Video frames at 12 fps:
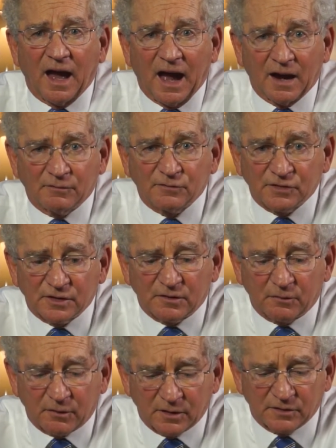our
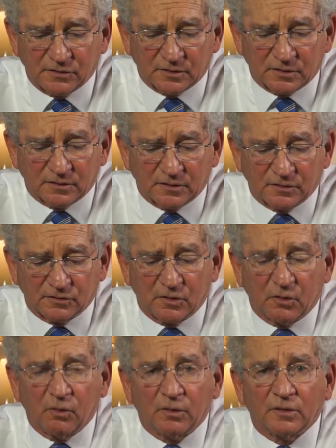generation is
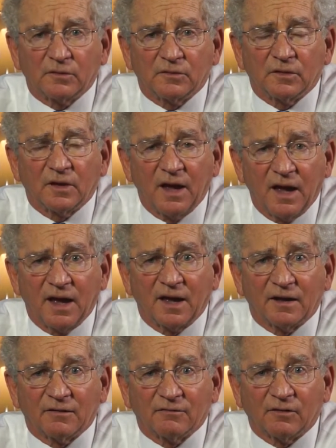going to
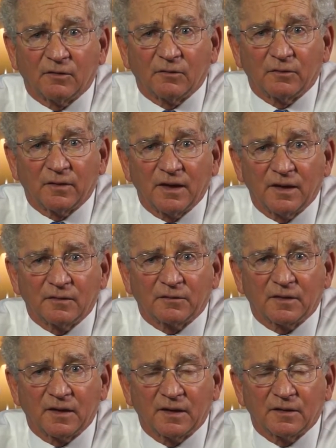have on the
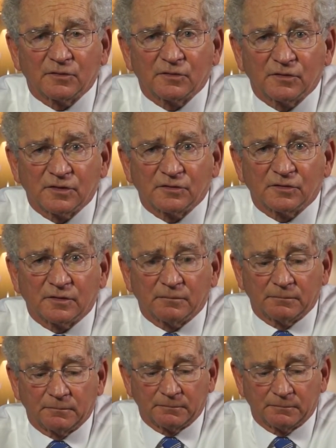healthcare system.